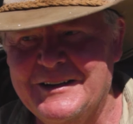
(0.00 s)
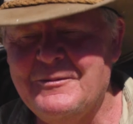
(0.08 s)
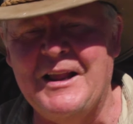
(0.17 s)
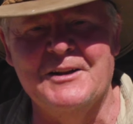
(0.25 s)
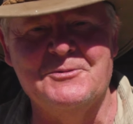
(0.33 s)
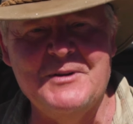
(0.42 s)

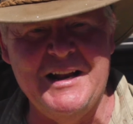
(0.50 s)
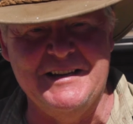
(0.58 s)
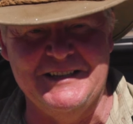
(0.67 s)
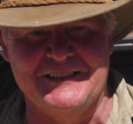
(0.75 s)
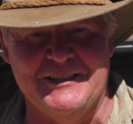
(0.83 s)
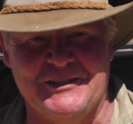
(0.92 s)
well, it's really
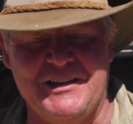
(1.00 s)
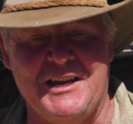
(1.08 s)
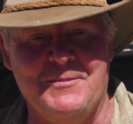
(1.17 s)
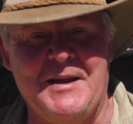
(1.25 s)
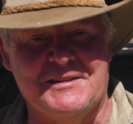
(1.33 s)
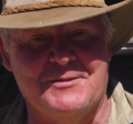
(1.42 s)
just a
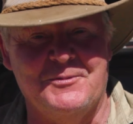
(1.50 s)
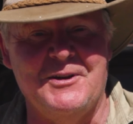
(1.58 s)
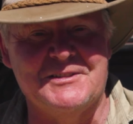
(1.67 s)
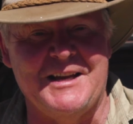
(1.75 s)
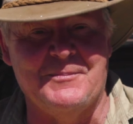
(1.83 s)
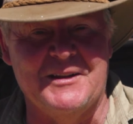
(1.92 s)
sticky mess. The
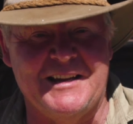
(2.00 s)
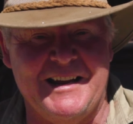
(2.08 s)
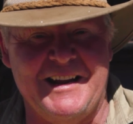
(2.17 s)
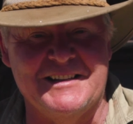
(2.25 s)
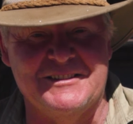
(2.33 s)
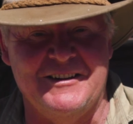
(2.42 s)
first couple of
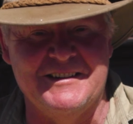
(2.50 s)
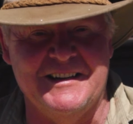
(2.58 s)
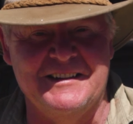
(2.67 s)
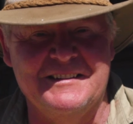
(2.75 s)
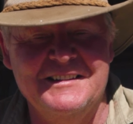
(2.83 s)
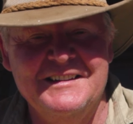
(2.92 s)
cutouts I
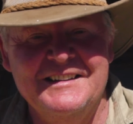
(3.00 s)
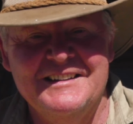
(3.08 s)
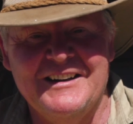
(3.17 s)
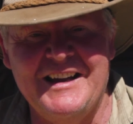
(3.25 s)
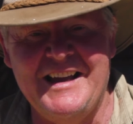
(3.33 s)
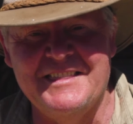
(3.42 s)
did,
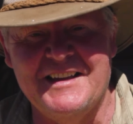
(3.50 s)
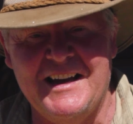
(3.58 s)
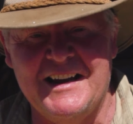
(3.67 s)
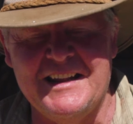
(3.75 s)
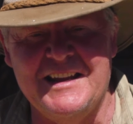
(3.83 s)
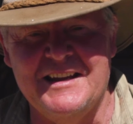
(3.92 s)
I had the
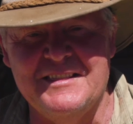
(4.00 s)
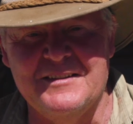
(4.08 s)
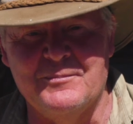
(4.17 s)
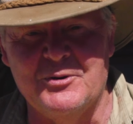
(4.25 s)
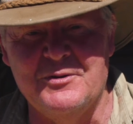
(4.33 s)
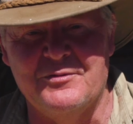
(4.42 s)
honey
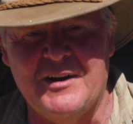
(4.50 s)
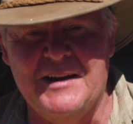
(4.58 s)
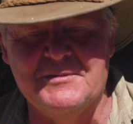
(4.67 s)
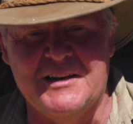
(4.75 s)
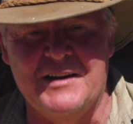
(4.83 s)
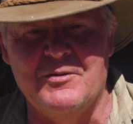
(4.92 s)
and the brood
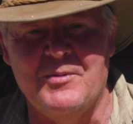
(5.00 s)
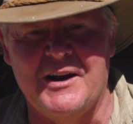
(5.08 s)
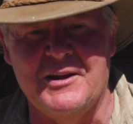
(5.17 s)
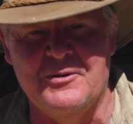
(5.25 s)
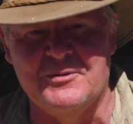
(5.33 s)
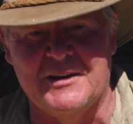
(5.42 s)
frames and
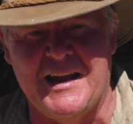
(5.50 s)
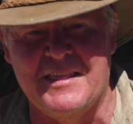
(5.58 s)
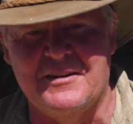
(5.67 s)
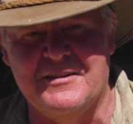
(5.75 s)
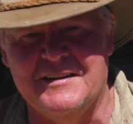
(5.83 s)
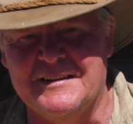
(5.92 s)
everybody all
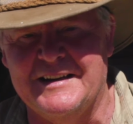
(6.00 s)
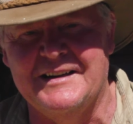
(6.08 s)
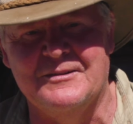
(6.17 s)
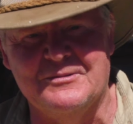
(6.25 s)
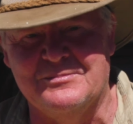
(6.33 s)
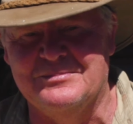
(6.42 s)
together, and
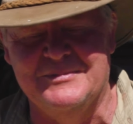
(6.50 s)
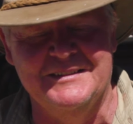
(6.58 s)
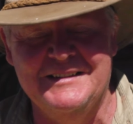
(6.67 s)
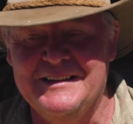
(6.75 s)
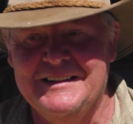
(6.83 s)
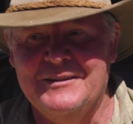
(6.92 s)
they all,
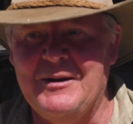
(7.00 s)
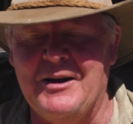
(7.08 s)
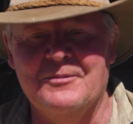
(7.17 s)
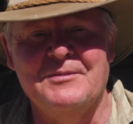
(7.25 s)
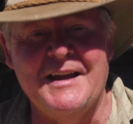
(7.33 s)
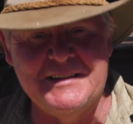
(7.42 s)

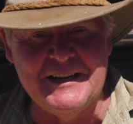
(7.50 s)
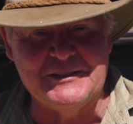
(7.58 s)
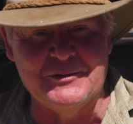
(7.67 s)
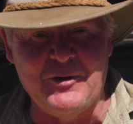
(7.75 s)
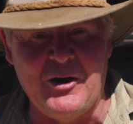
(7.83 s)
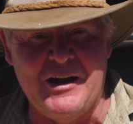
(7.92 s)
well, they
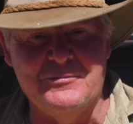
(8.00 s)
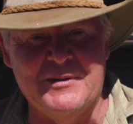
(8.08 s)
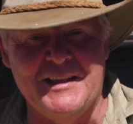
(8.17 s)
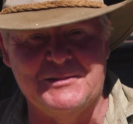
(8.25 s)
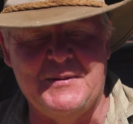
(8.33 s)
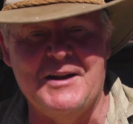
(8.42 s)
did survive,
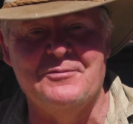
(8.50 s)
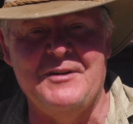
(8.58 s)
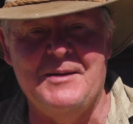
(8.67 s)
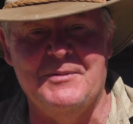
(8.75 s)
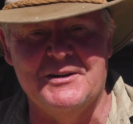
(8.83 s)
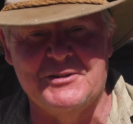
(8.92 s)
but they spent a
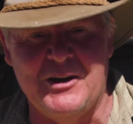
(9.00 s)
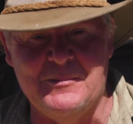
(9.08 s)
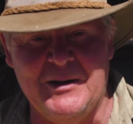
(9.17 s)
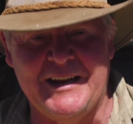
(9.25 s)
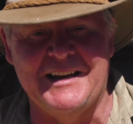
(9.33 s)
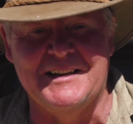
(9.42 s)
fair bit of
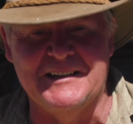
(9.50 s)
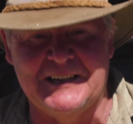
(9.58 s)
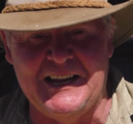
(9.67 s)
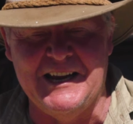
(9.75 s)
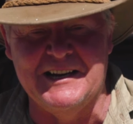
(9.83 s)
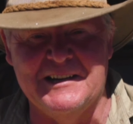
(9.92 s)
time licking and
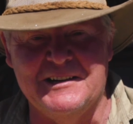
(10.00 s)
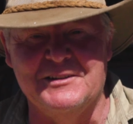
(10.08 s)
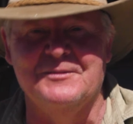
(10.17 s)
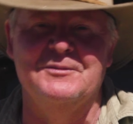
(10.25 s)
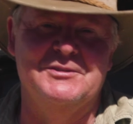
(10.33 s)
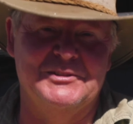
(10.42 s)
cleaning
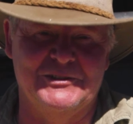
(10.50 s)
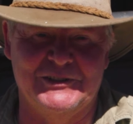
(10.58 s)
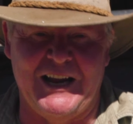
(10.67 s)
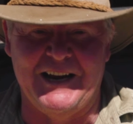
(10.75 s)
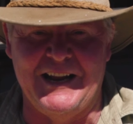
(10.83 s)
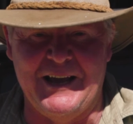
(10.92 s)
and
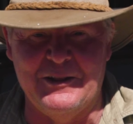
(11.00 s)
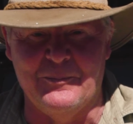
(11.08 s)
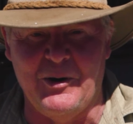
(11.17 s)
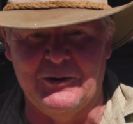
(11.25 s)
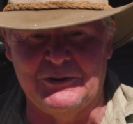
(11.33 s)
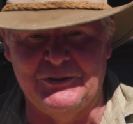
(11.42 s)
sucking out the
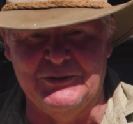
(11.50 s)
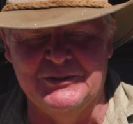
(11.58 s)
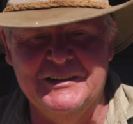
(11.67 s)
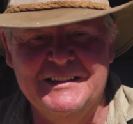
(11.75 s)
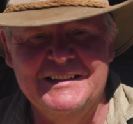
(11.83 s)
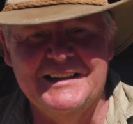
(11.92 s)
box,
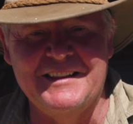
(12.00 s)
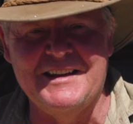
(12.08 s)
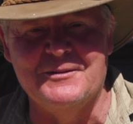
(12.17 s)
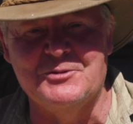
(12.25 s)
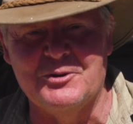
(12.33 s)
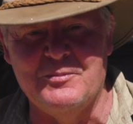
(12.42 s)
and I
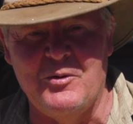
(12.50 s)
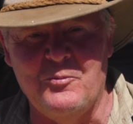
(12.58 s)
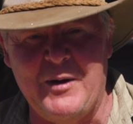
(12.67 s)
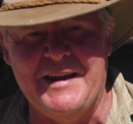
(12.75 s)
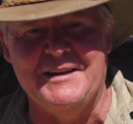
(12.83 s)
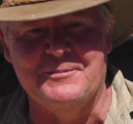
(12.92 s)
think it took them a
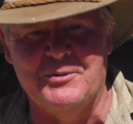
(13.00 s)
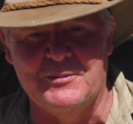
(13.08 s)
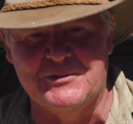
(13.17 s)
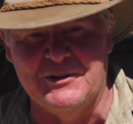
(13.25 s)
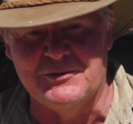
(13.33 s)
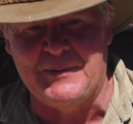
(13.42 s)
week to put
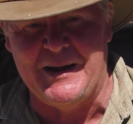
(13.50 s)
themselves